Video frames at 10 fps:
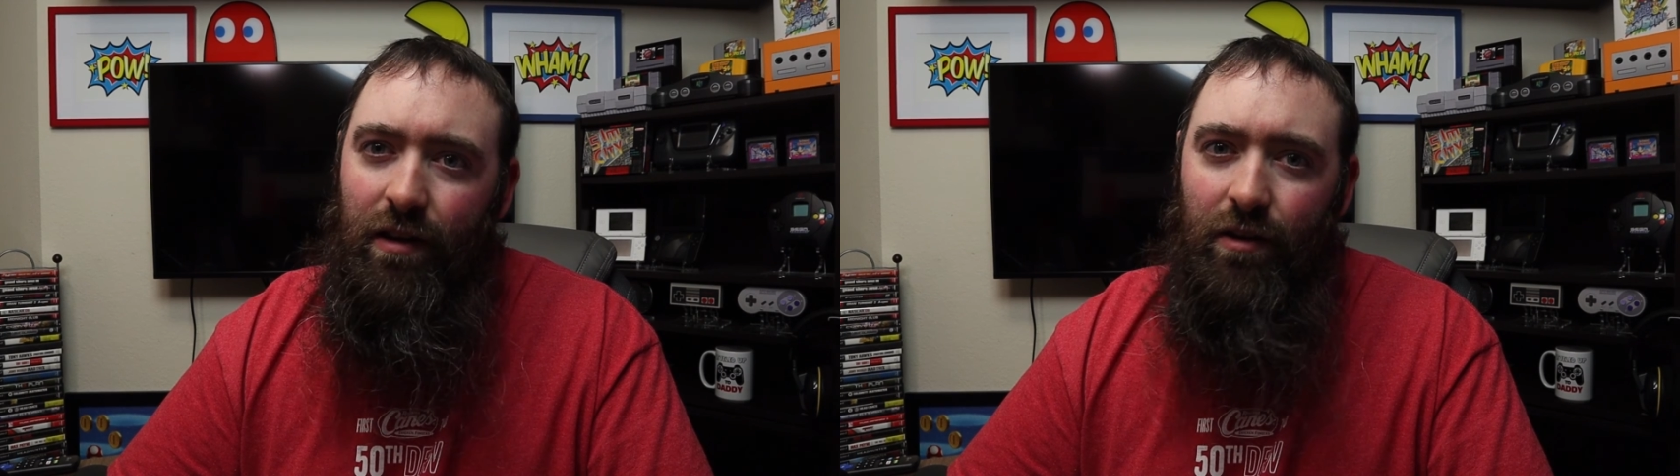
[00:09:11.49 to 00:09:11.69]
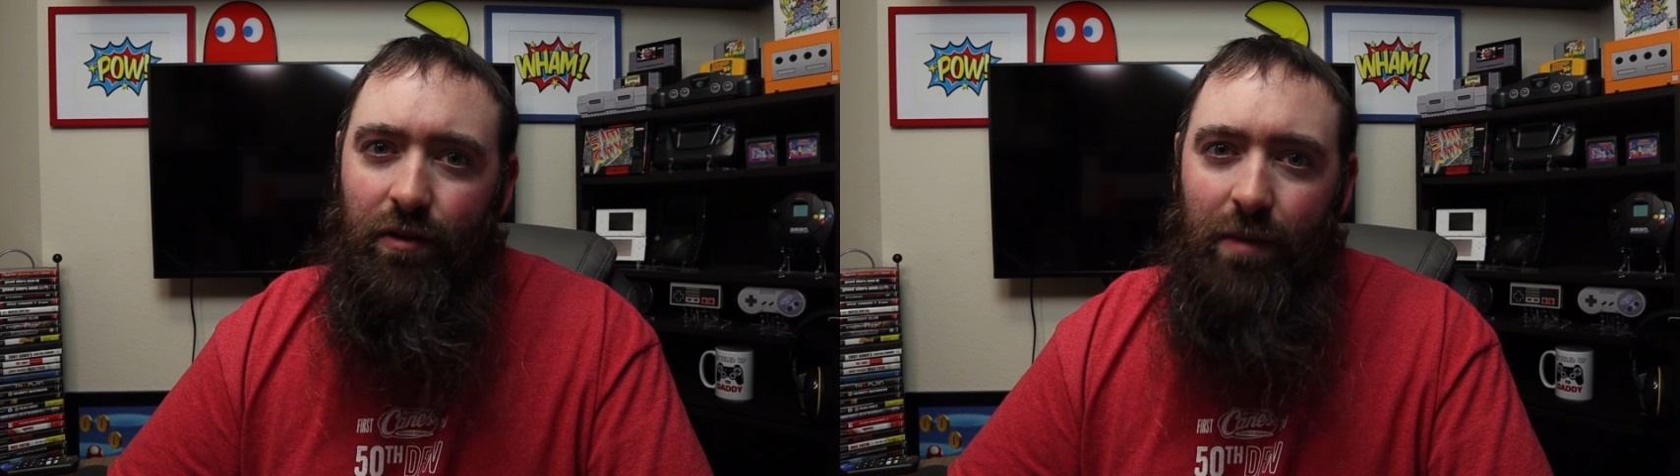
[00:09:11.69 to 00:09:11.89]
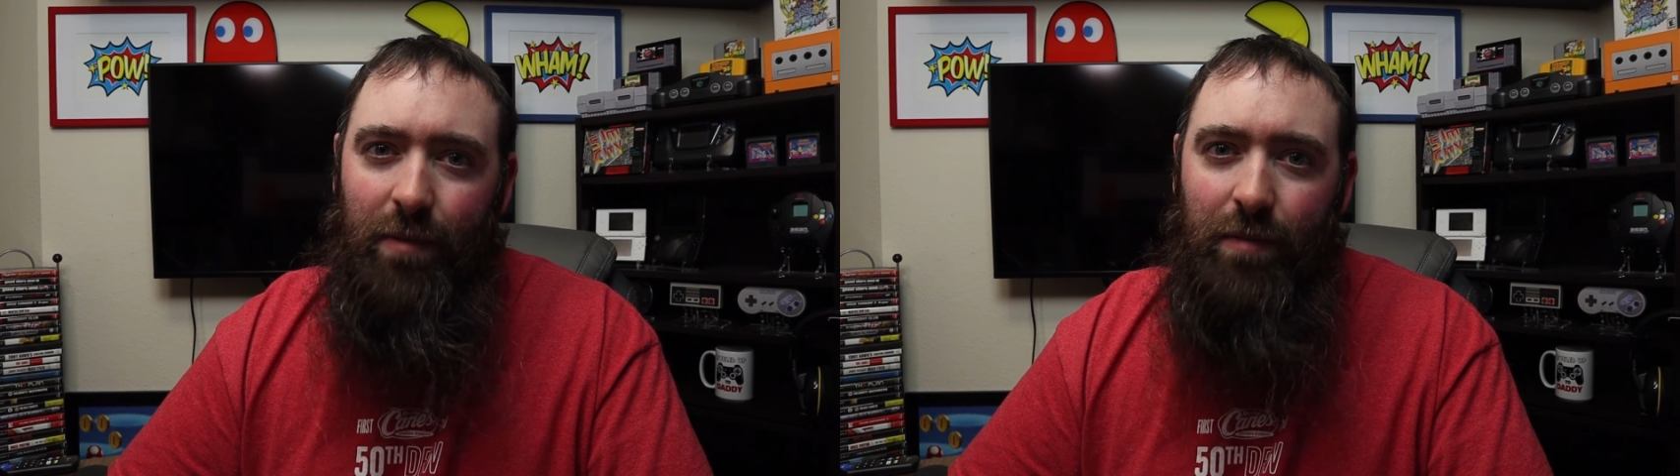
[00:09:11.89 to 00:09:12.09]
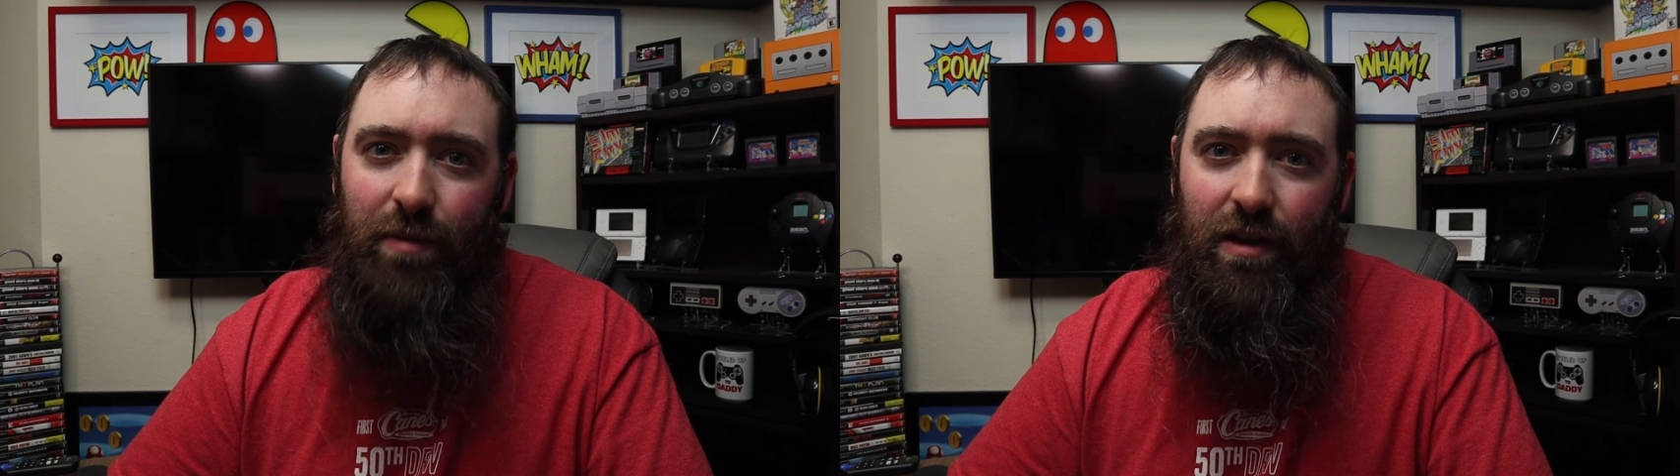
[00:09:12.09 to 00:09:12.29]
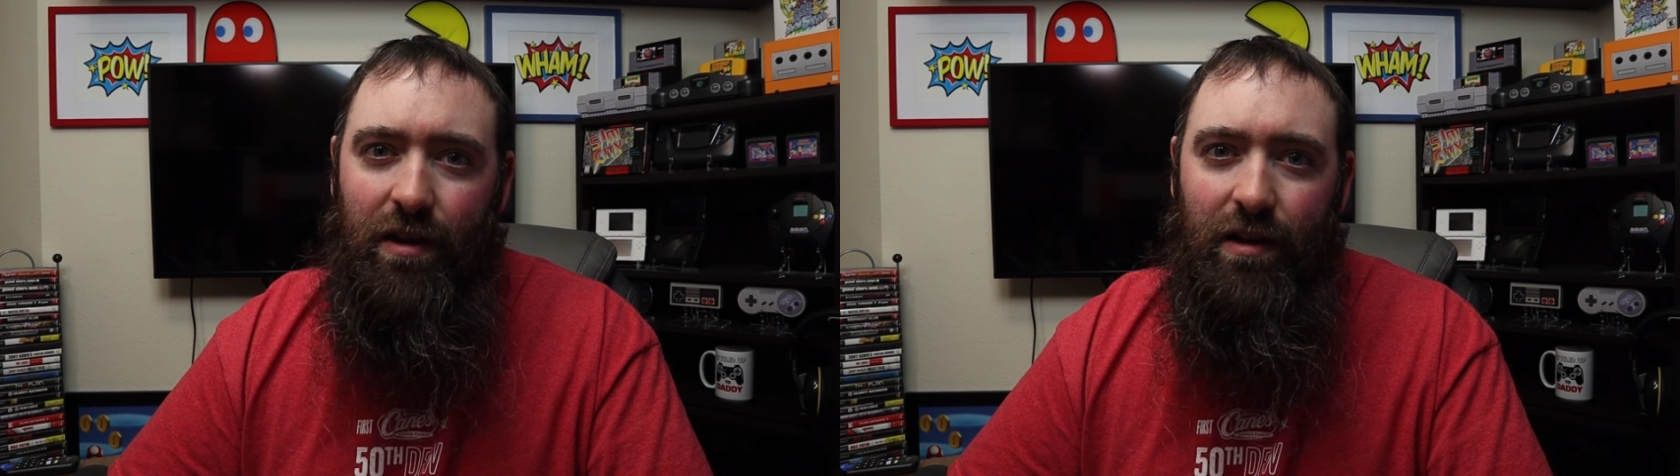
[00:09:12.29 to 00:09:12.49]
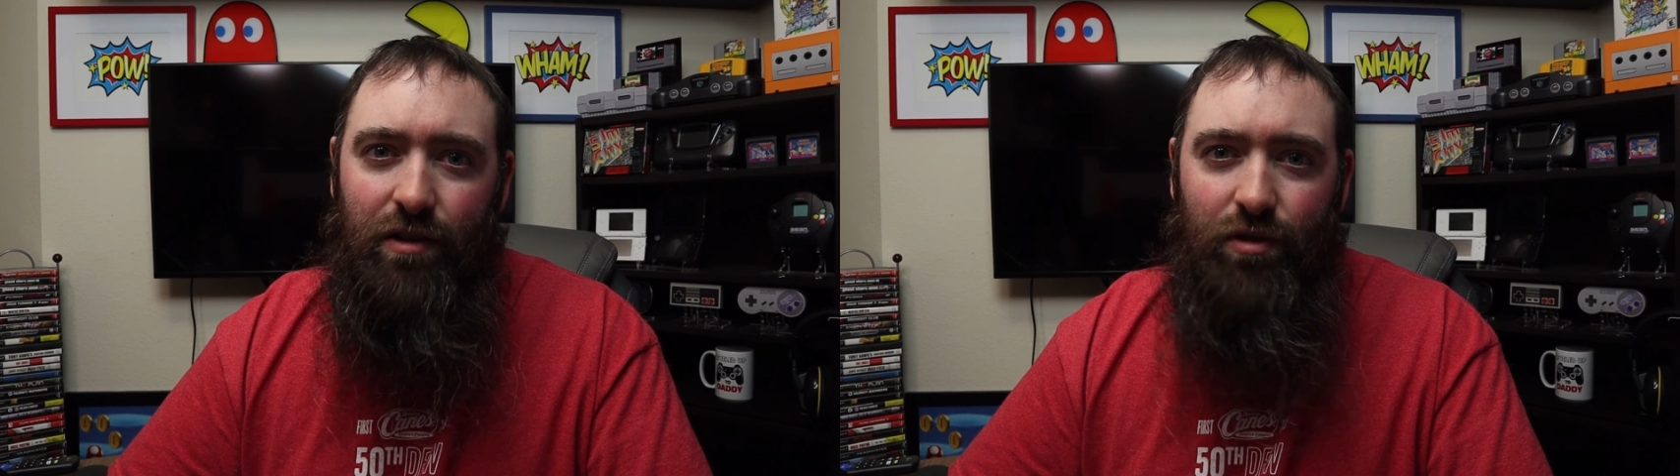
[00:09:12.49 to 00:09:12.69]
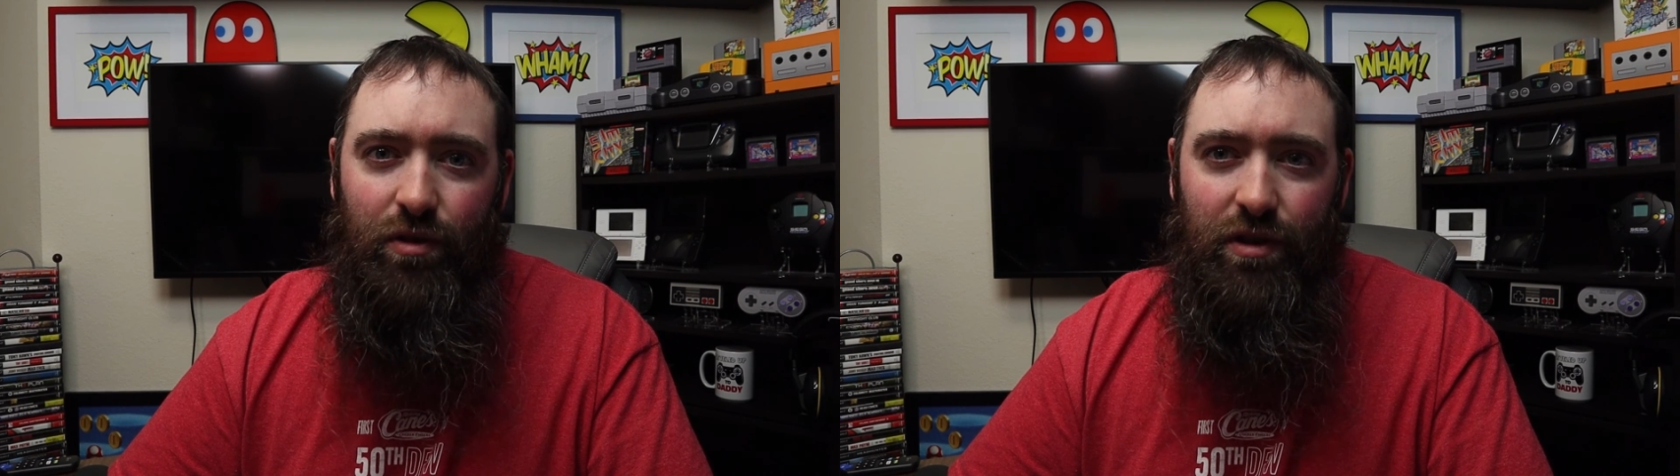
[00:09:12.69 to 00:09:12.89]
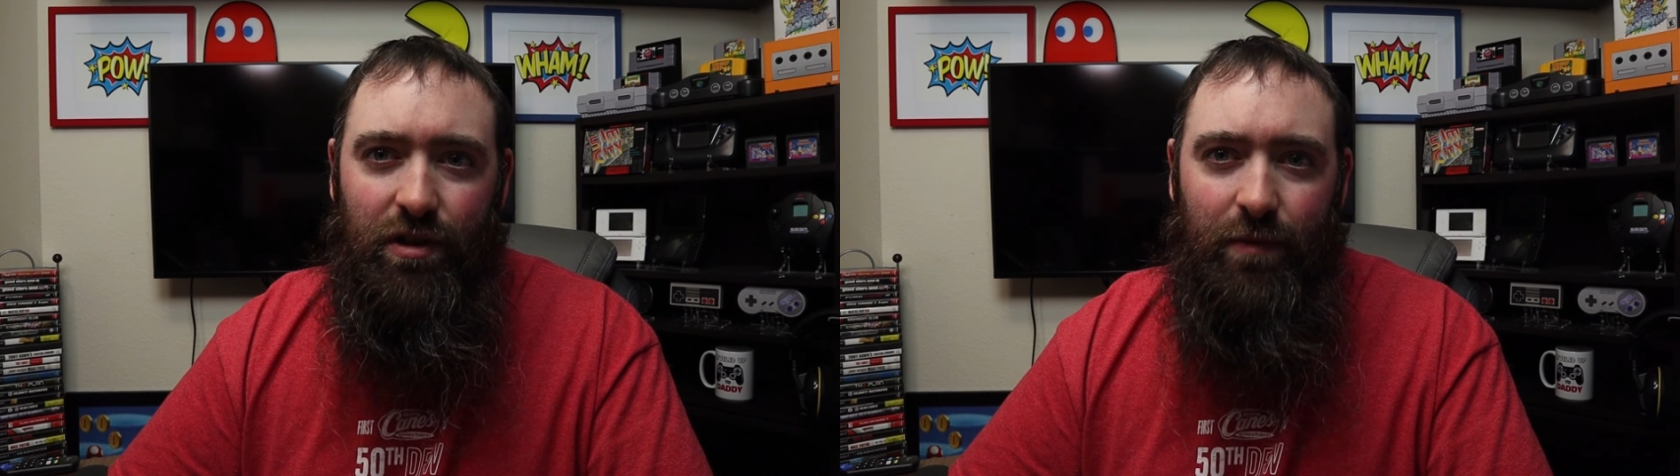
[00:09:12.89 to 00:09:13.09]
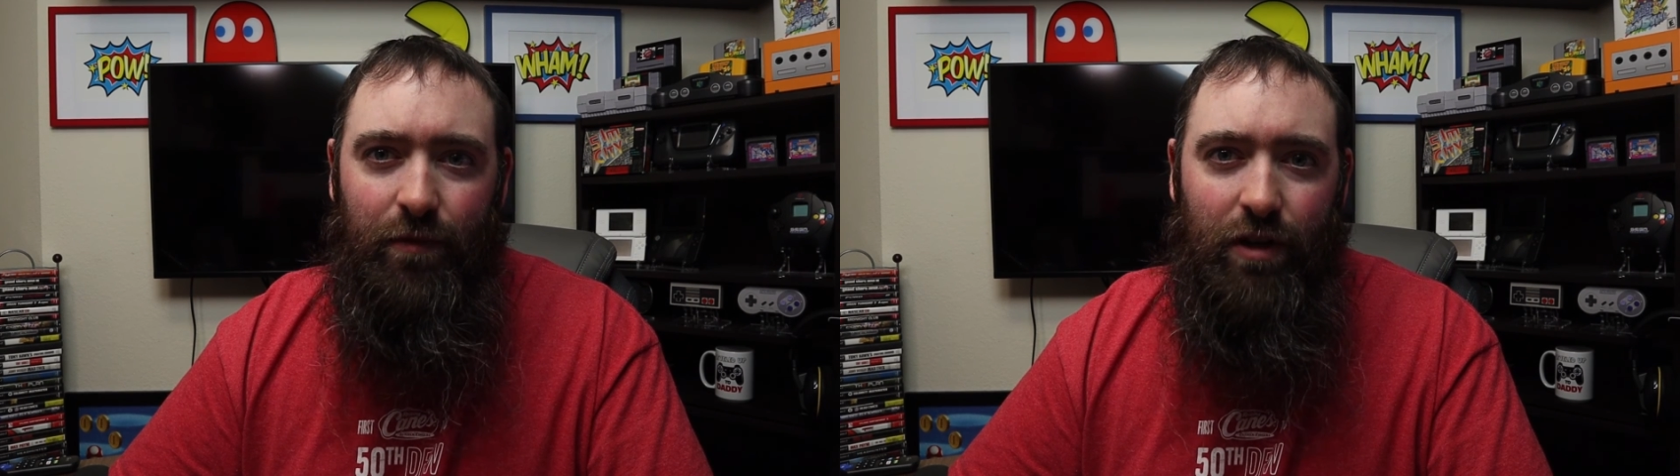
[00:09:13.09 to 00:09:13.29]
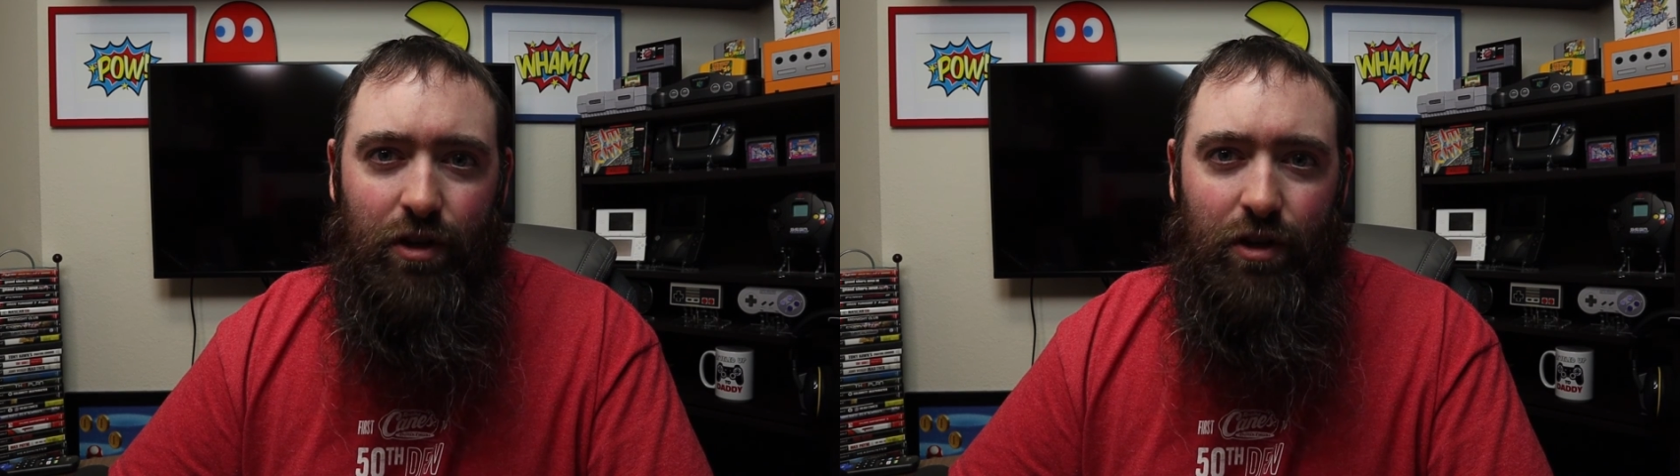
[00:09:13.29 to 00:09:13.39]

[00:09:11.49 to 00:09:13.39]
They may be introducing some free